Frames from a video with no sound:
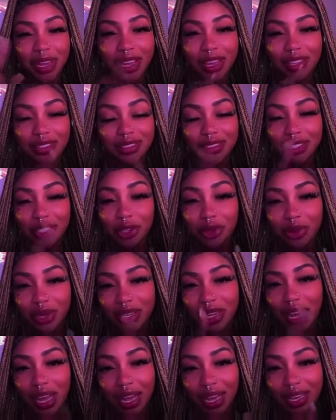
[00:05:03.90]
my, the you
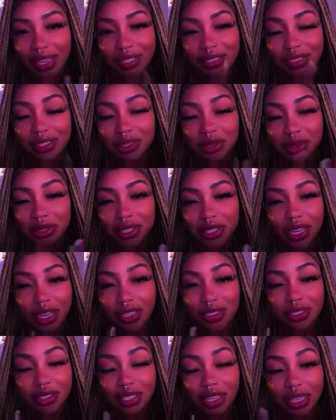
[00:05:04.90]
and the I is close
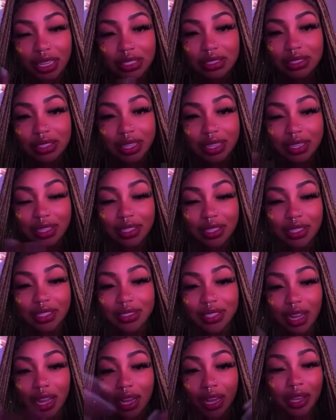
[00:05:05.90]
together, so I guess I
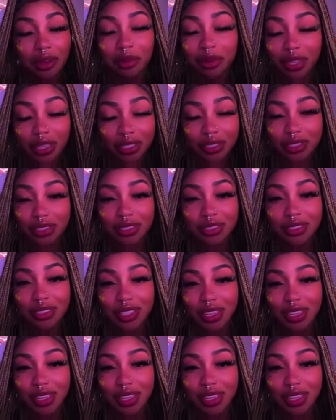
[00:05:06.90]
click I wish.